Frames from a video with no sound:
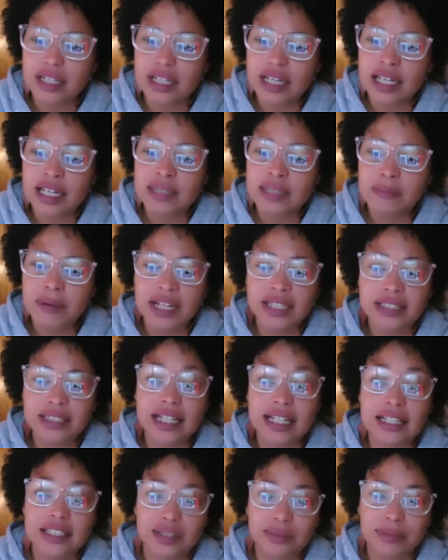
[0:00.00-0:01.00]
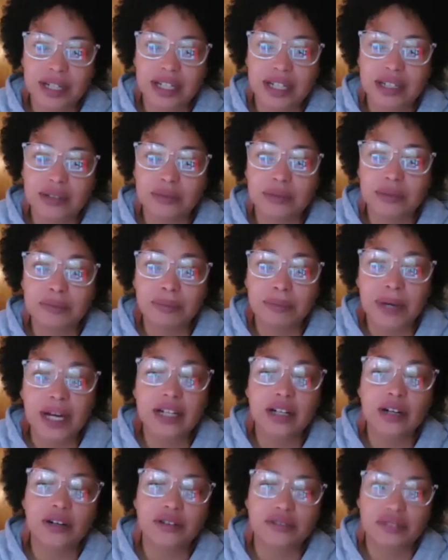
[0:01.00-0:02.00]
it's been exacerbated by
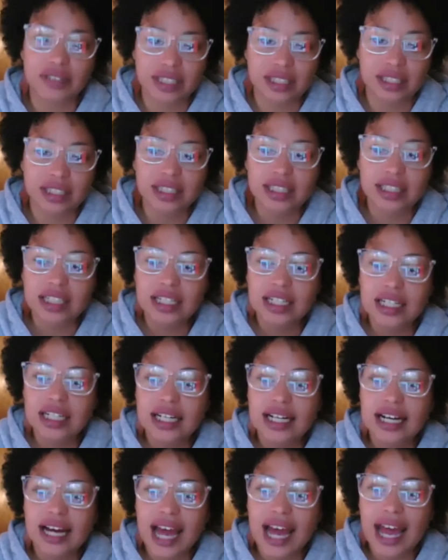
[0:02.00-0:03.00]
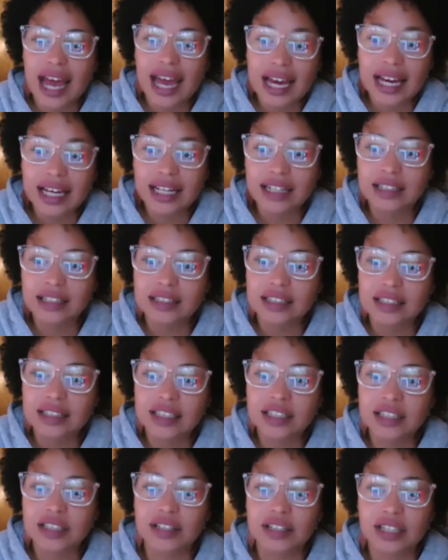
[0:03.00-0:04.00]
COVID. And,
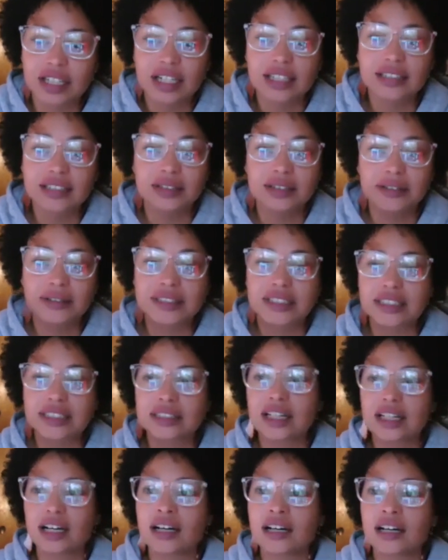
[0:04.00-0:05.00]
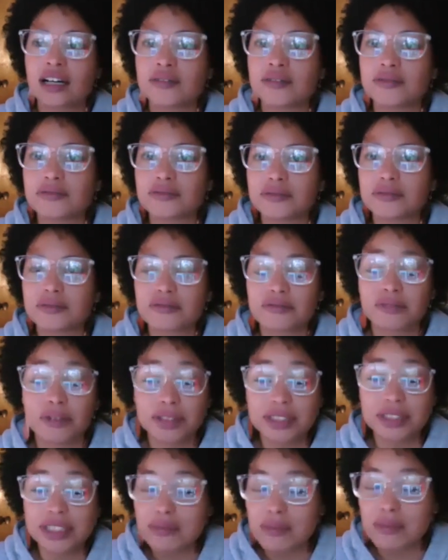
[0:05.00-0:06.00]
you know, the consequences of
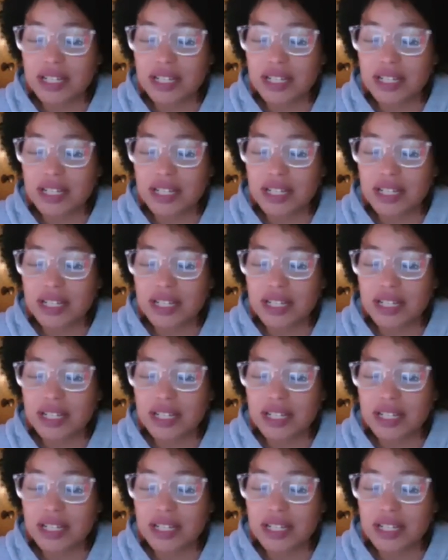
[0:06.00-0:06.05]
folks like